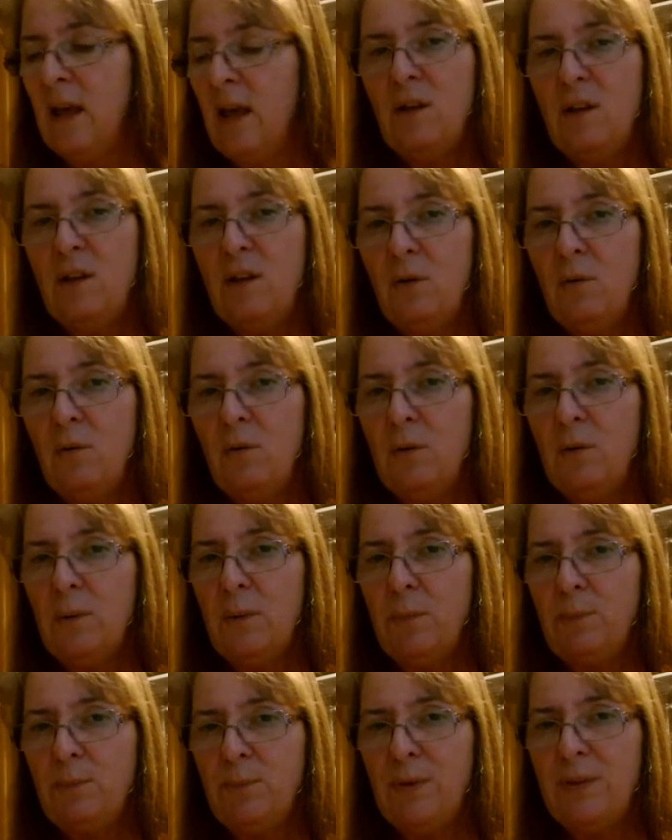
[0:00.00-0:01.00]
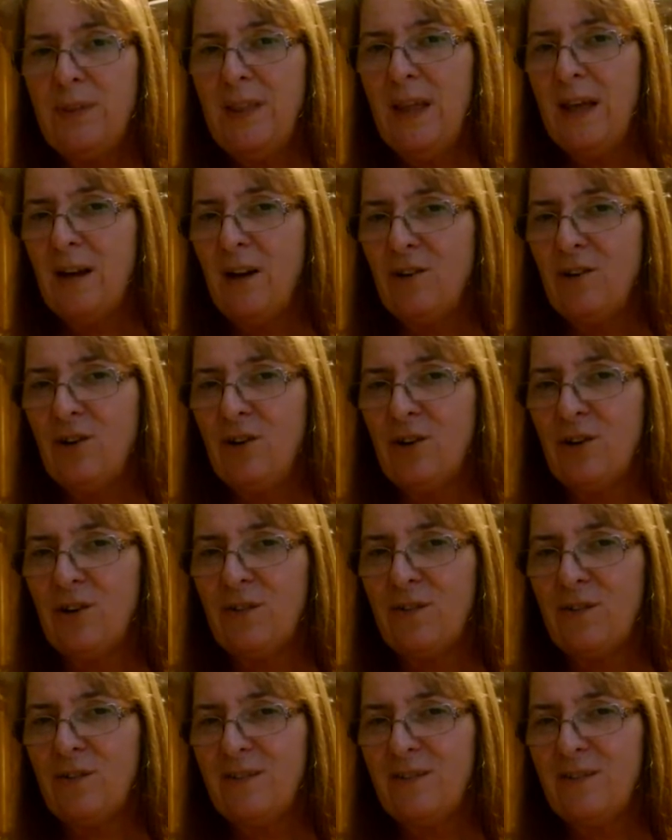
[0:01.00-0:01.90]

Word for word: You don't want to put that on your